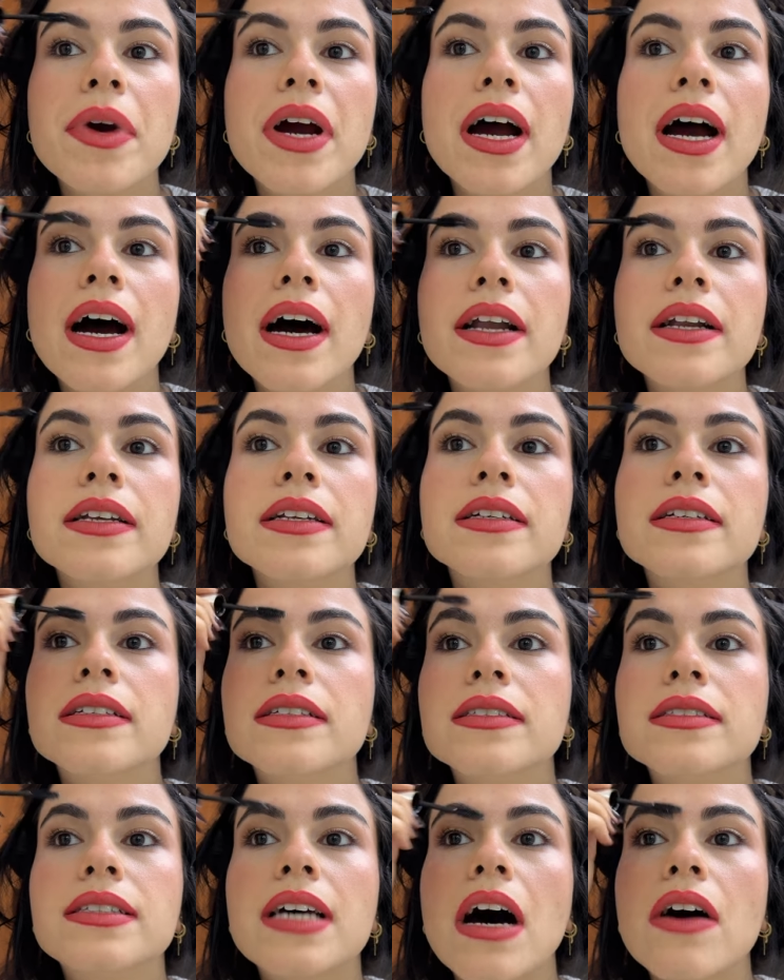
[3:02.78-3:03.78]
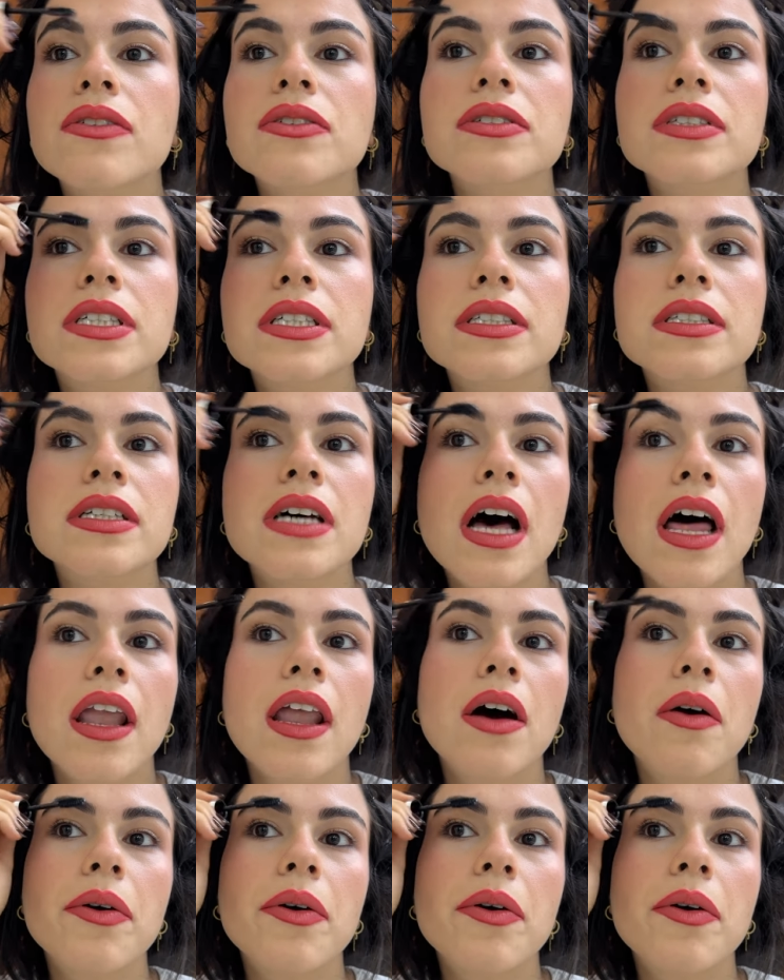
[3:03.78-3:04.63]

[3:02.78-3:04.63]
I had it downloaded and I